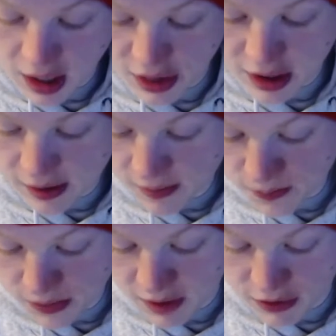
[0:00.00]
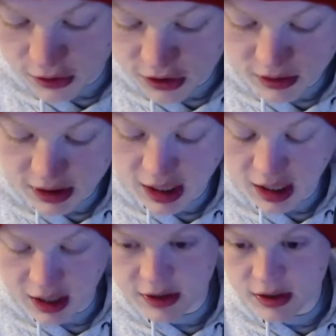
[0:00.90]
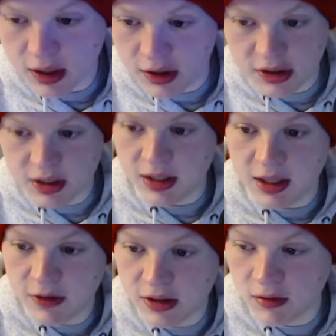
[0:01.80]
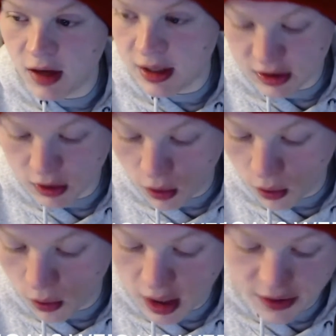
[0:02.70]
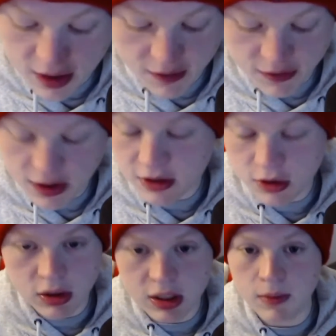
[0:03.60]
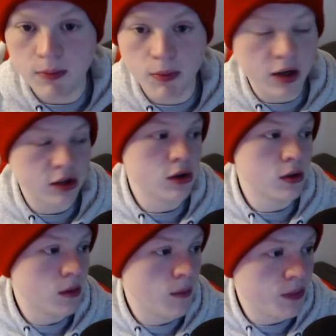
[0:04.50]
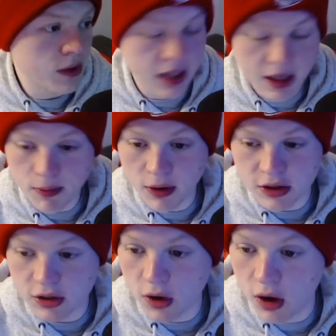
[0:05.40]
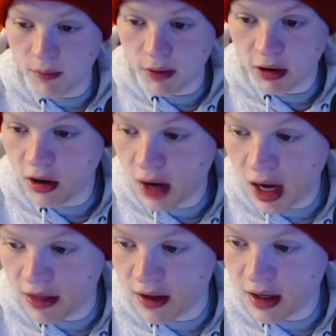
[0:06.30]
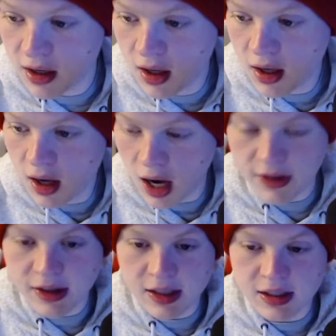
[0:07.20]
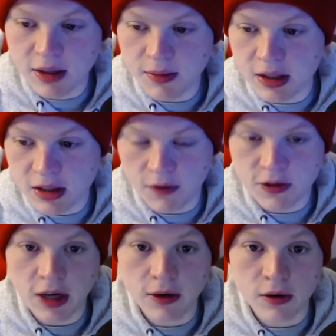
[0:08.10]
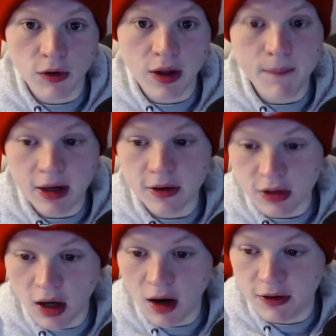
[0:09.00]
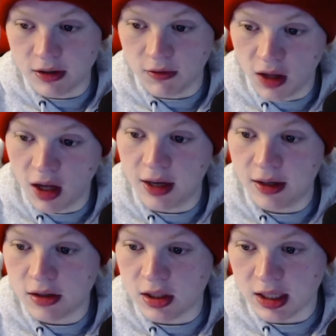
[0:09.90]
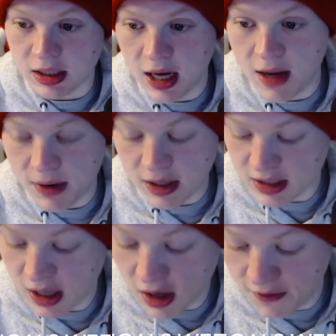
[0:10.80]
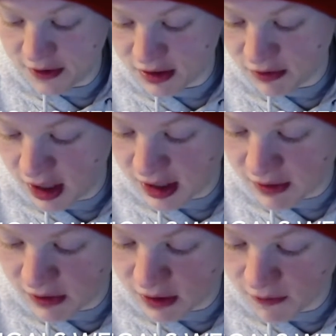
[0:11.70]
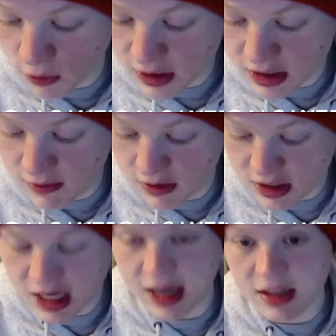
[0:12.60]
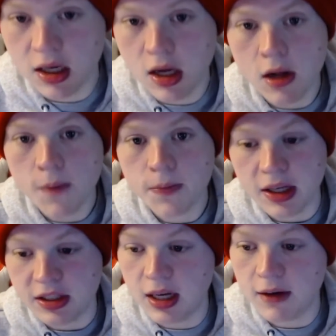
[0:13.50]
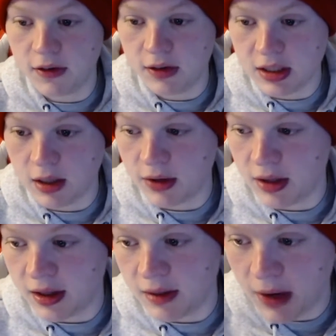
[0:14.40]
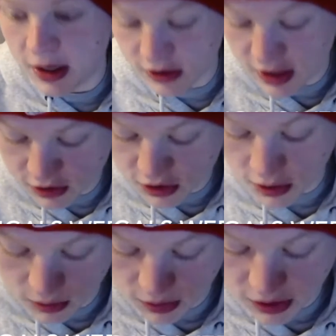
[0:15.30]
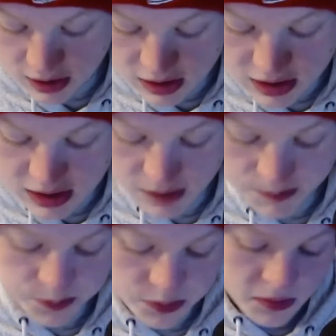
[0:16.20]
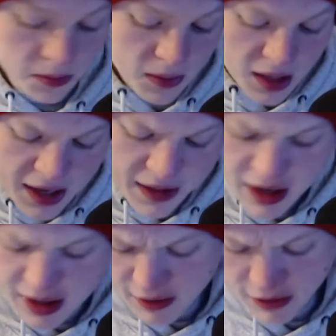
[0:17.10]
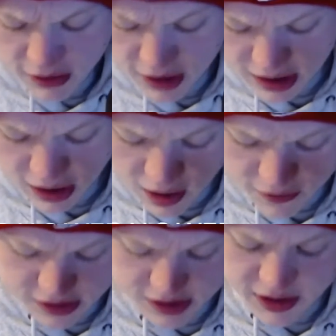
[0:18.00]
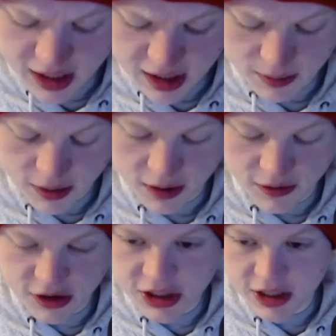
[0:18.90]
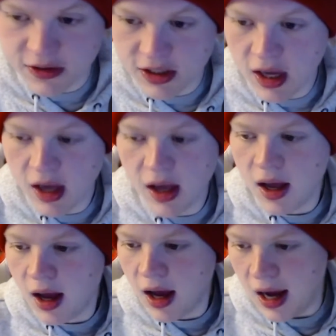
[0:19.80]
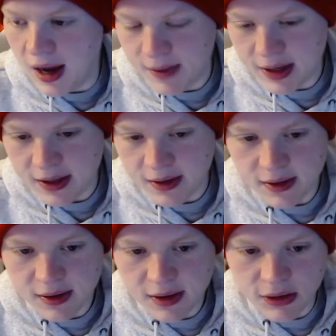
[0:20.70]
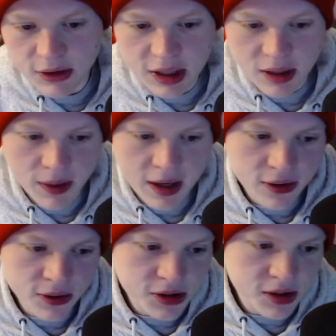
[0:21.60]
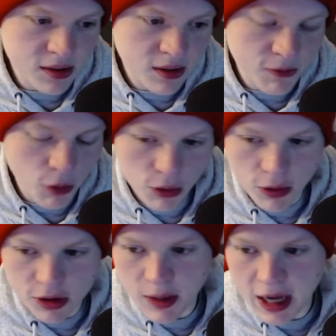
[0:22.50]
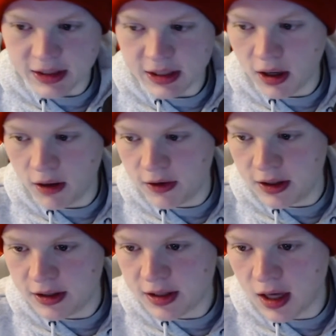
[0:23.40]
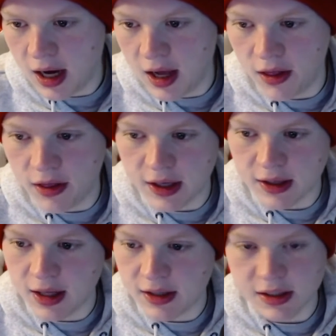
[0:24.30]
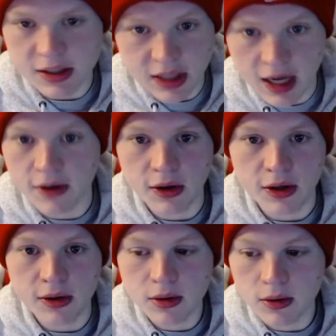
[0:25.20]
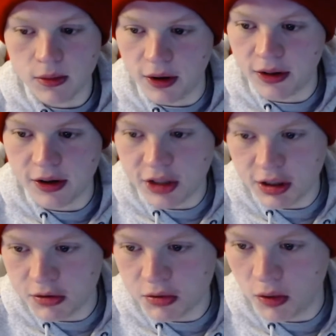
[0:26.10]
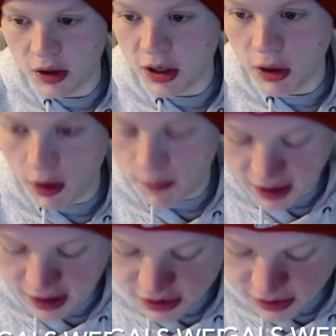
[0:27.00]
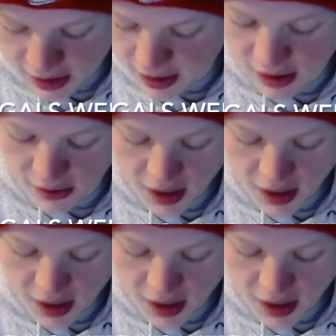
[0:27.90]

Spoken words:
think if those three guys, the defensive line as a whole, and then if they do send pressure, get pressure on Burrow, I think that's going to be a tough challenge for that Bengals offensive line to contain, because that offensive line giving up 47 sacks is definitely something that the Bengals have struggled with this season. And then if we look at the offensive side of the ball for the Chiefs, I mean, you look at the Bengals, fourth worst passing offense. I think that's exactly what the Chiefs want to go up against right now.